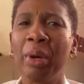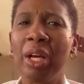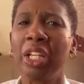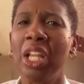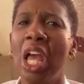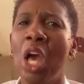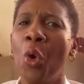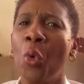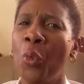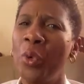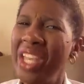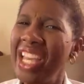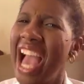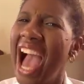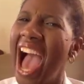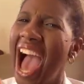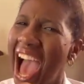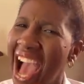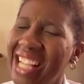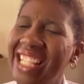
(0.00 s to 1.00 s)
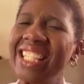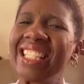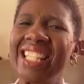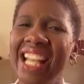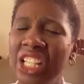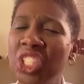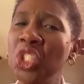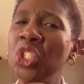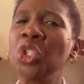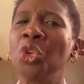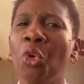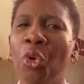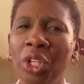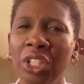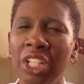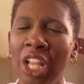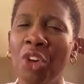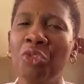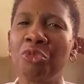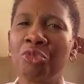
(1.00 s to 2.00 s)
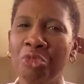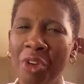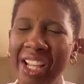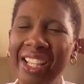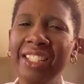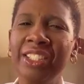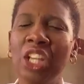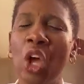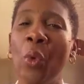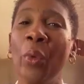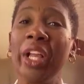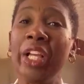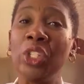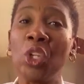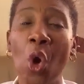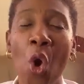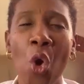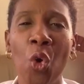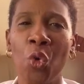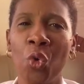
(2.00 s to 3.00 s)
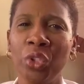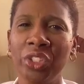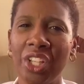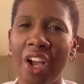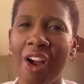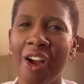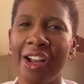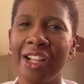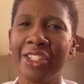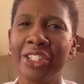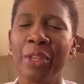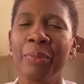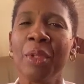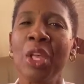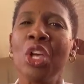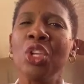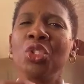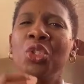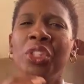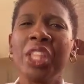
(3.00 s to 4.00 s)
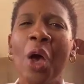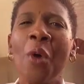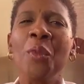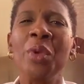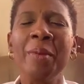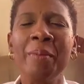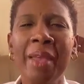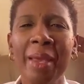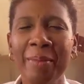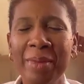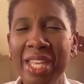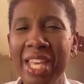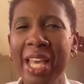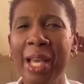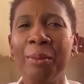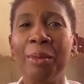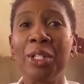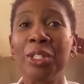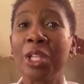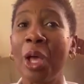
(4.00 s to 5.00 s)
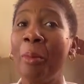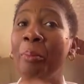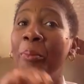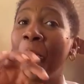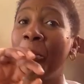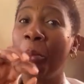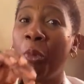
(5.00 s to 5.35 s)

but we access your love right now in our own hearts so that we may be able to